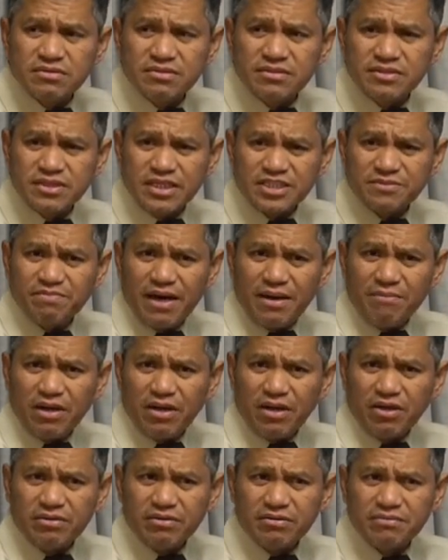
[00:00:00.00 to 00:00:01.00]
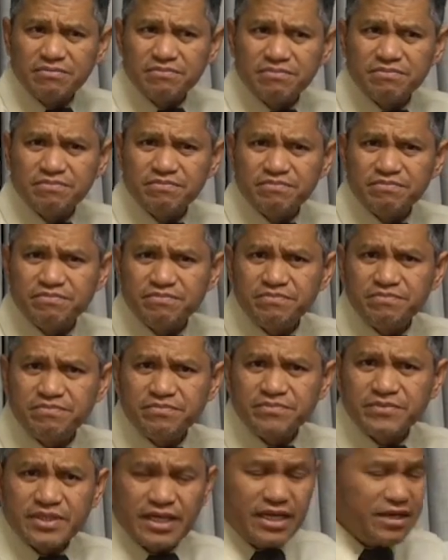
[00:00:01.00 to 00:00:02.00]
This Babylon.
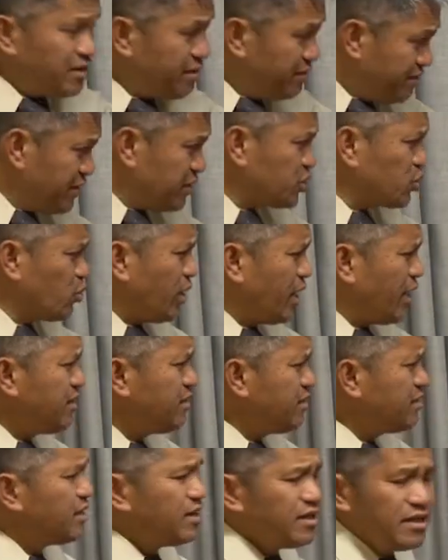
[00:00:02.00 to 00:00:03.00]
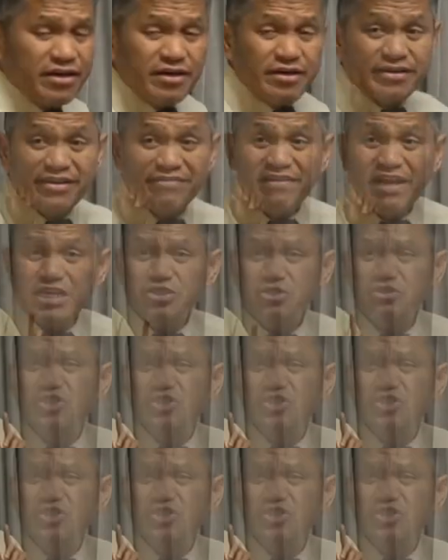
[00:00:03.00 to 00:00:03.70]
Okay? In verse 1, Revelation